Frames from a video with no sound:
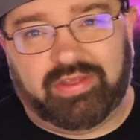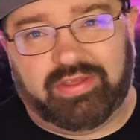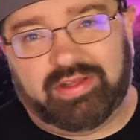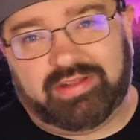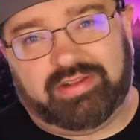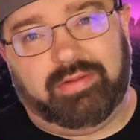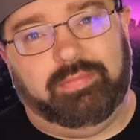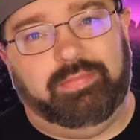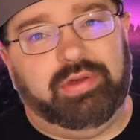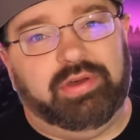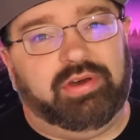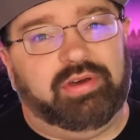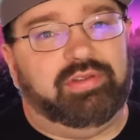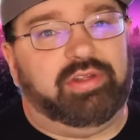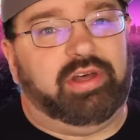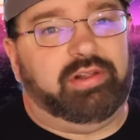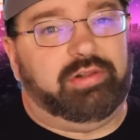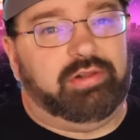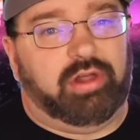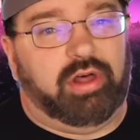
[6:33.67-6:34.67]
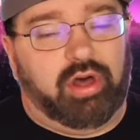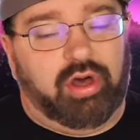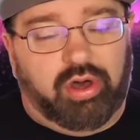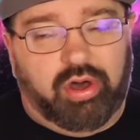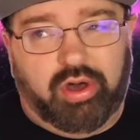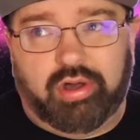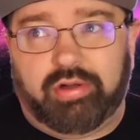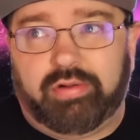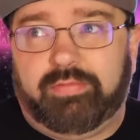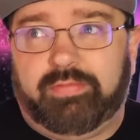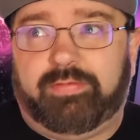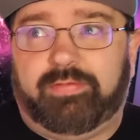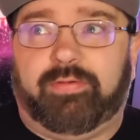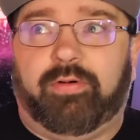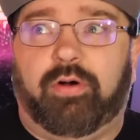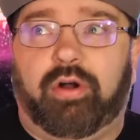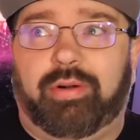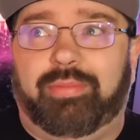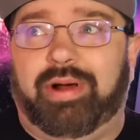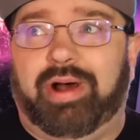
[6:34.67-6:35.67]
They like to build a
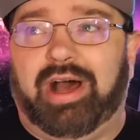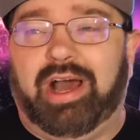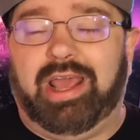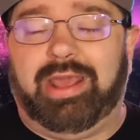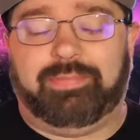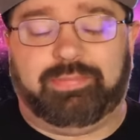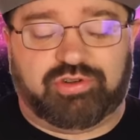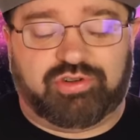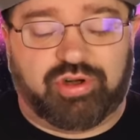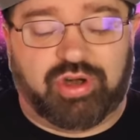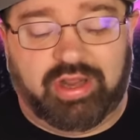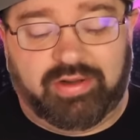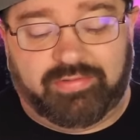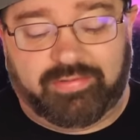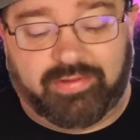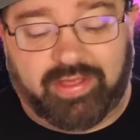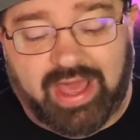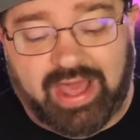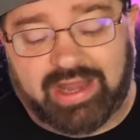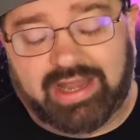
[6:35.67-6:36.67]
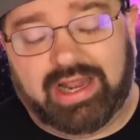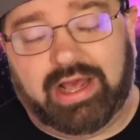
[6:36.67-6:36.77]
long-form hype train for that.